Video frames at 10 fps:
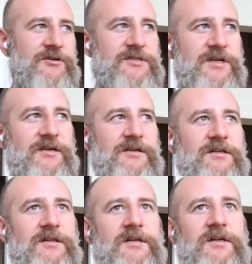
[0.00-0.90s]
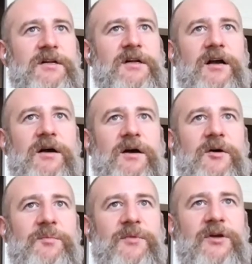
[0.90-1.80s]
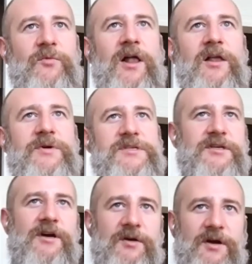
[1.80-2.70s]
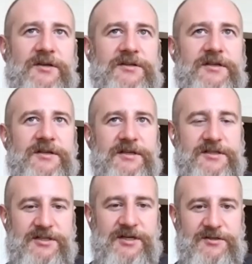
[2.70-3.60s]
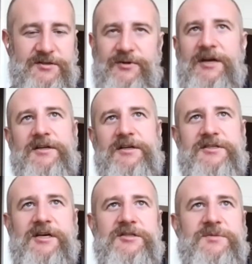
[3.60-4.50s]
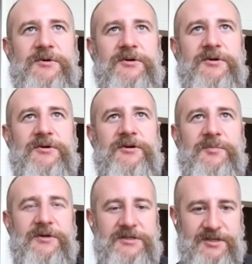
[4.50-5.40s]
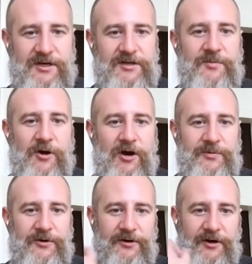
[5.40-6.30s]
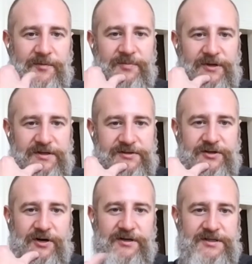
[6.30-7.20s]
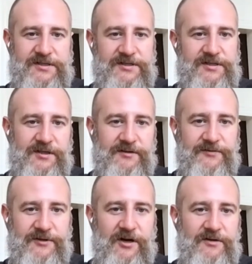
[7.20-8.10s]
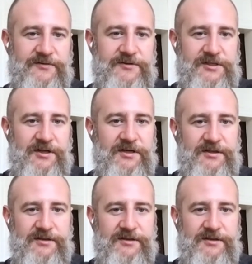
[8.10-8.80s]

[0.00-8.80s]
State. And while I was there, I did an exchange, not an exchange program, but a study abroad program, and started assisting photographers in London.